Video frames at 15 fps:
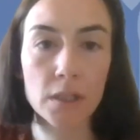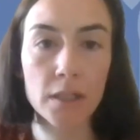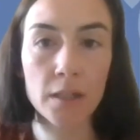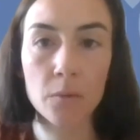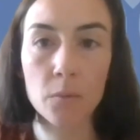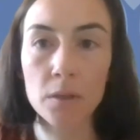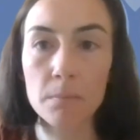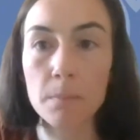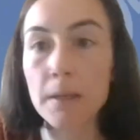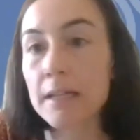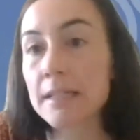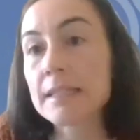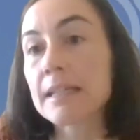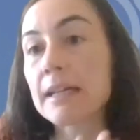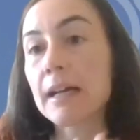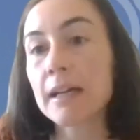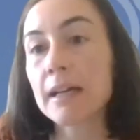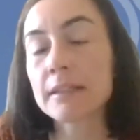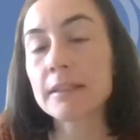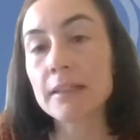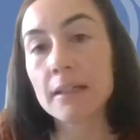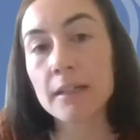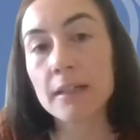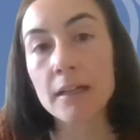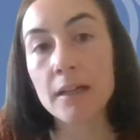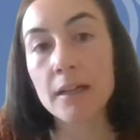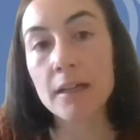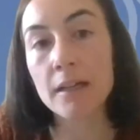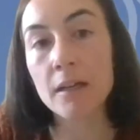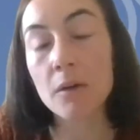I will pass, and
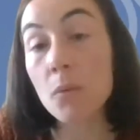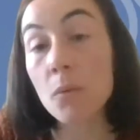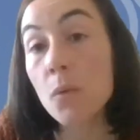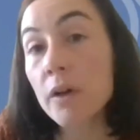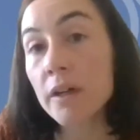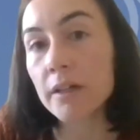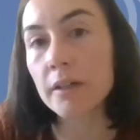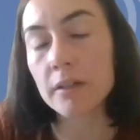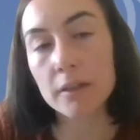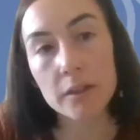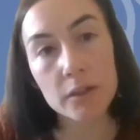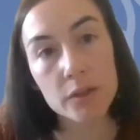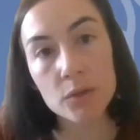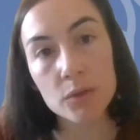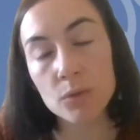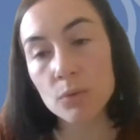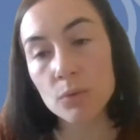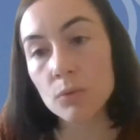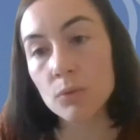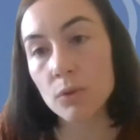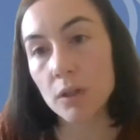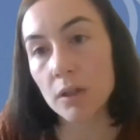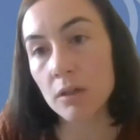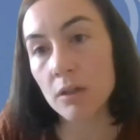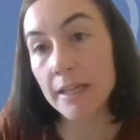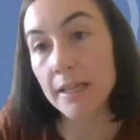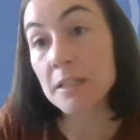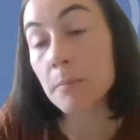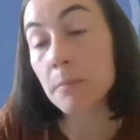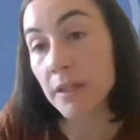where to
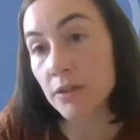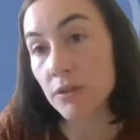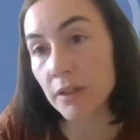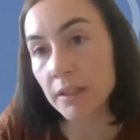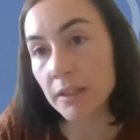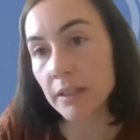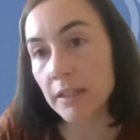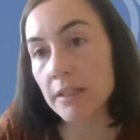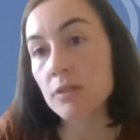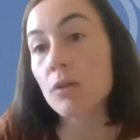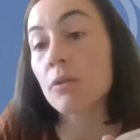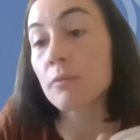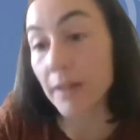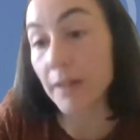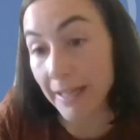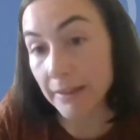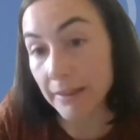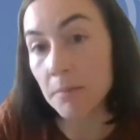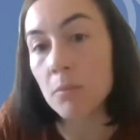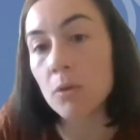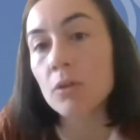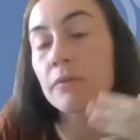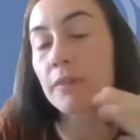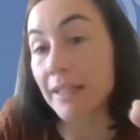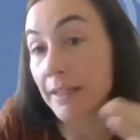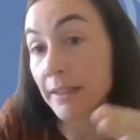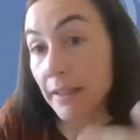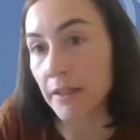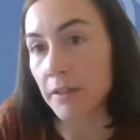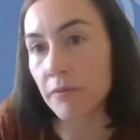express your interest of get involved
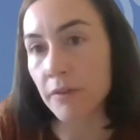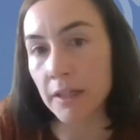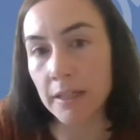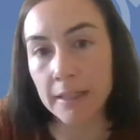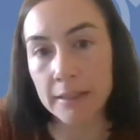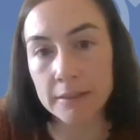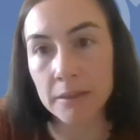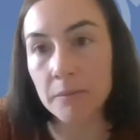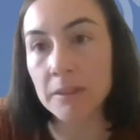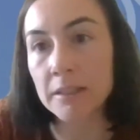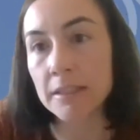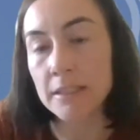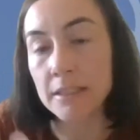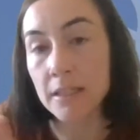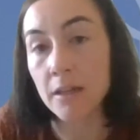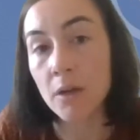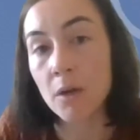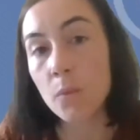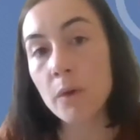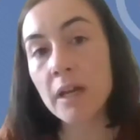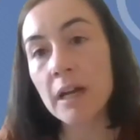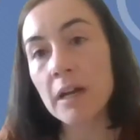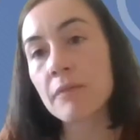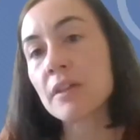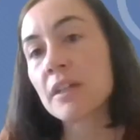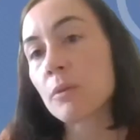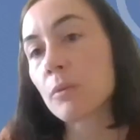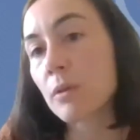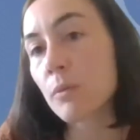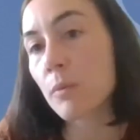in the different activities. We have in
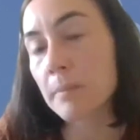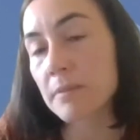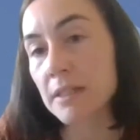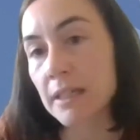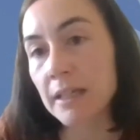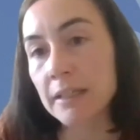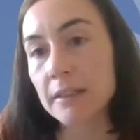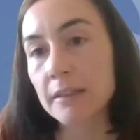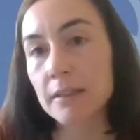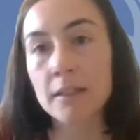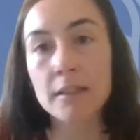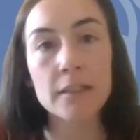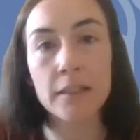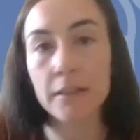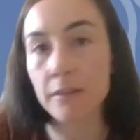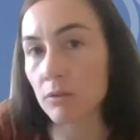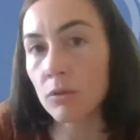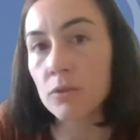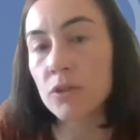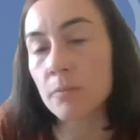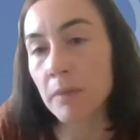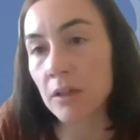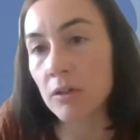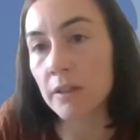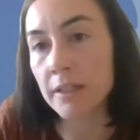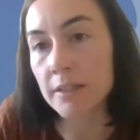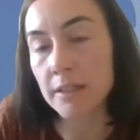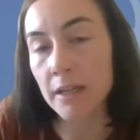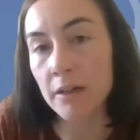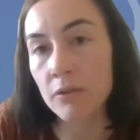our website that also my
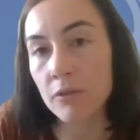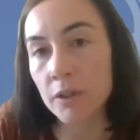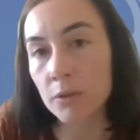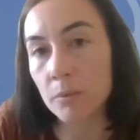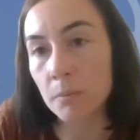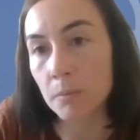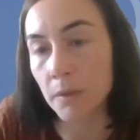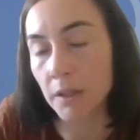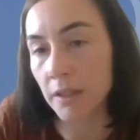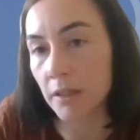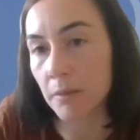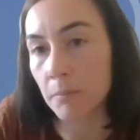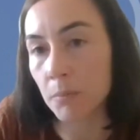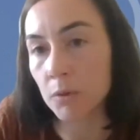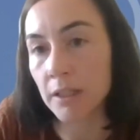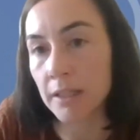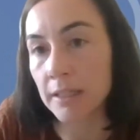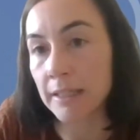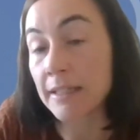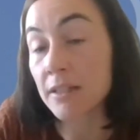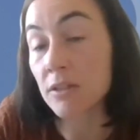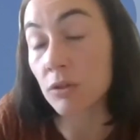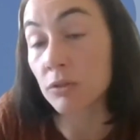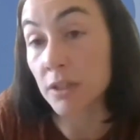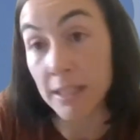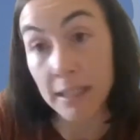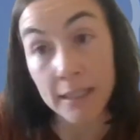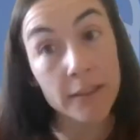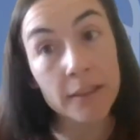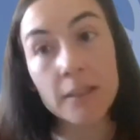colleagues are going to put the links on
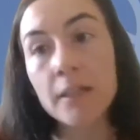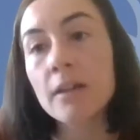chat,